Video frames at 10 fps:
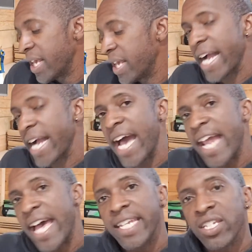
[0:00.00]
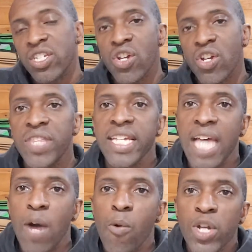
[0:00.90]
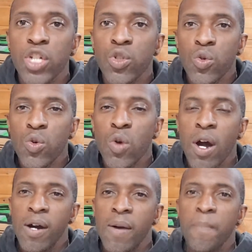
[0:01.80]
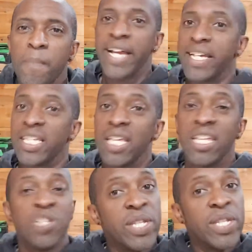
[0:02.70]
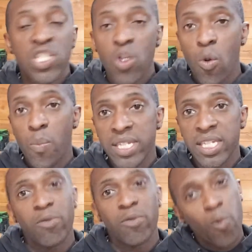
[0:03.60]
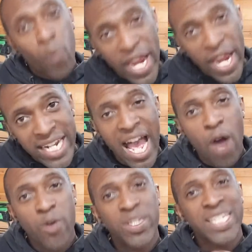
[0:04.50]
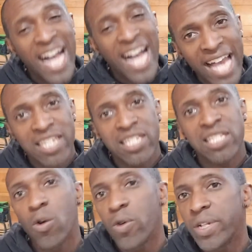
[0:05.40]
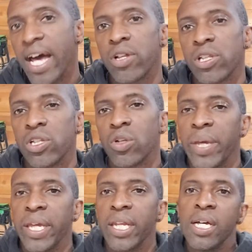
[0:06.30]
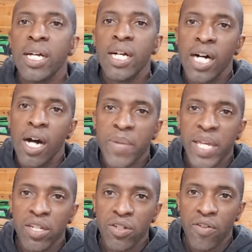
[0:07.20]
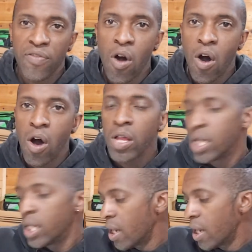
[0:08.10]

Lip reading: I got ideas of certain things I want to do, but like I said, it's been so busy. Right now, it's kind of slowing down a little bit, getting the fall.